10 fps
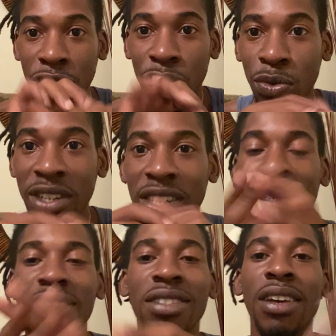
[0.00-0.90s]
3D
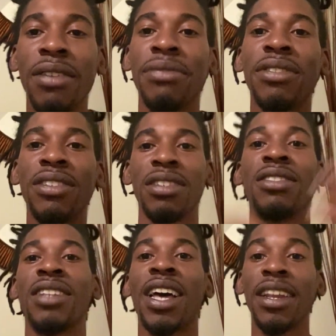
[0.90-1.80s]
stuff, this is
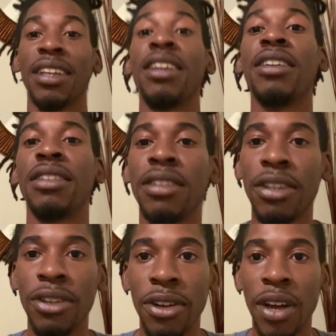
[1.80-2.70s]
not it. You
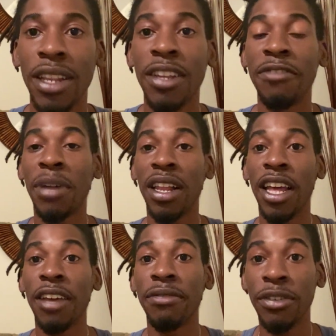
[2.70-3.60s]
know, I live my
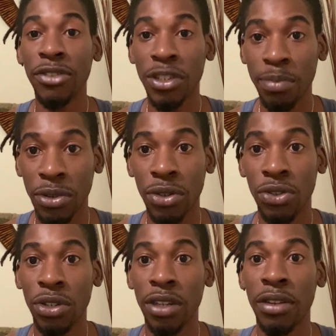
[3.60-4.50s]
life very
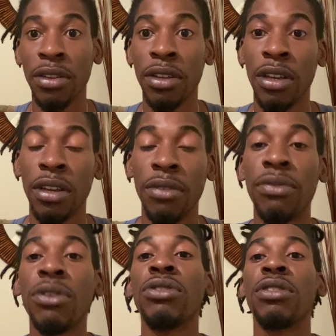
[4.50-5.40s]
spiritually
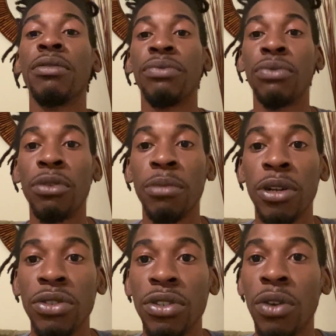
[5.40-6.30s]
first and
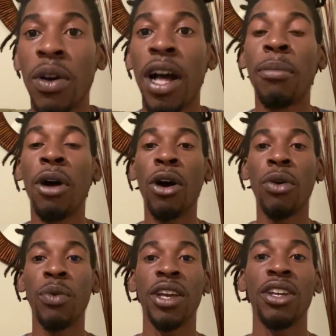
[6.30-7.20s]
foremost. So I'm
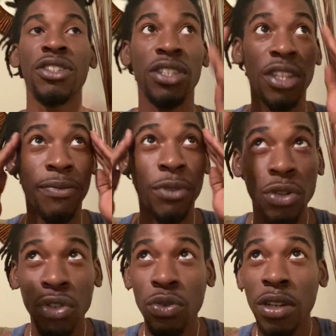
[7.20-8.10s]
always in the
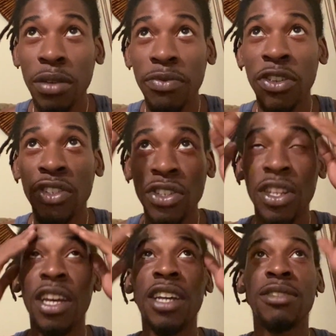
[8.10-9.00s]
future, in the vision.
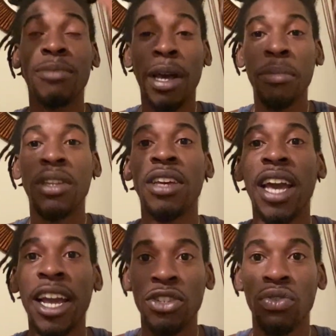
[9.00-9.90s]
I'm in the
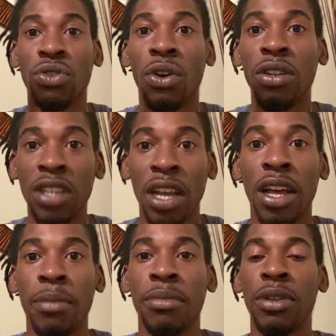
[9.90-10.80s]
astrals all the
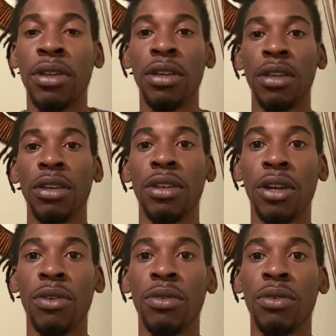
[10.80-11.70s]
time, you
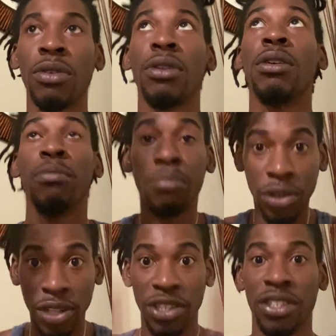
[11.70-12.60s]
know,
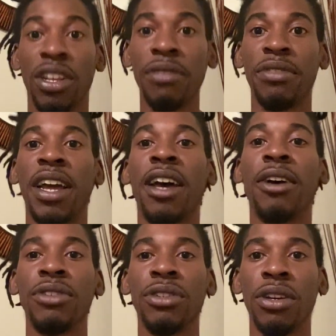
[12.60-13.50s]
pulling stuff
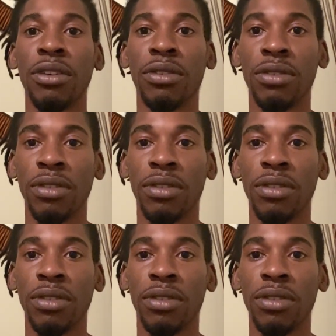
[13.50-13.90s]
down, you know.